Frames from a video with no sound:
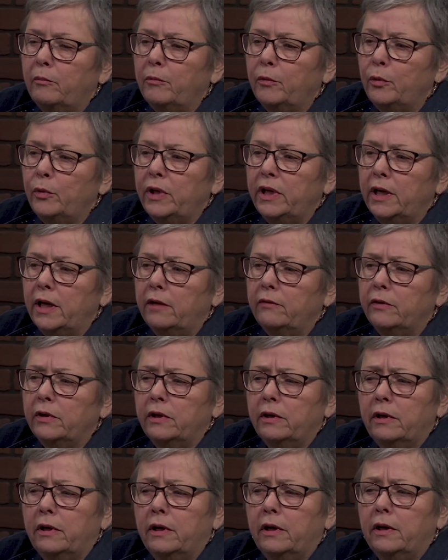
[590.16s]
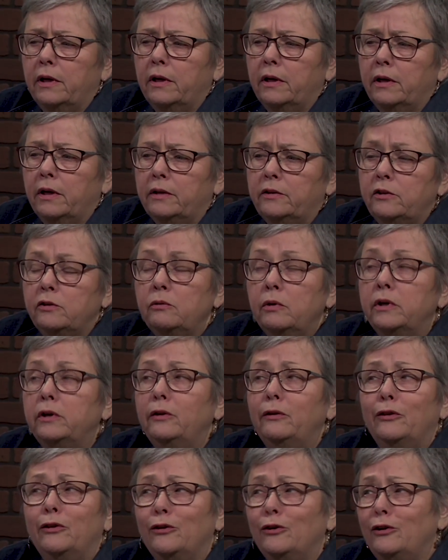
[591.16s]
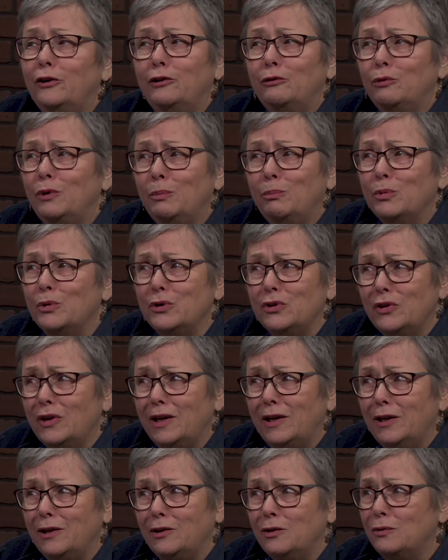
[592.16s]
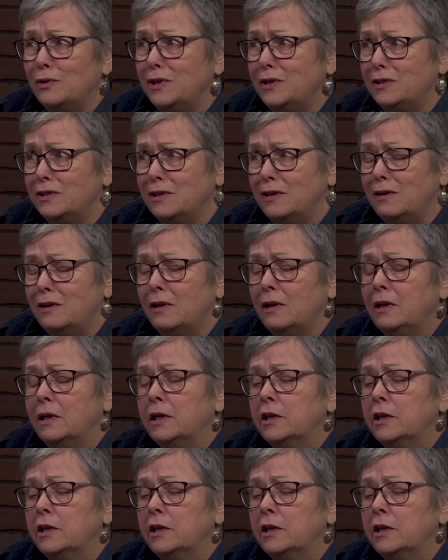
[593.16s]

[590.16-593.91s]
We have a 233% increase in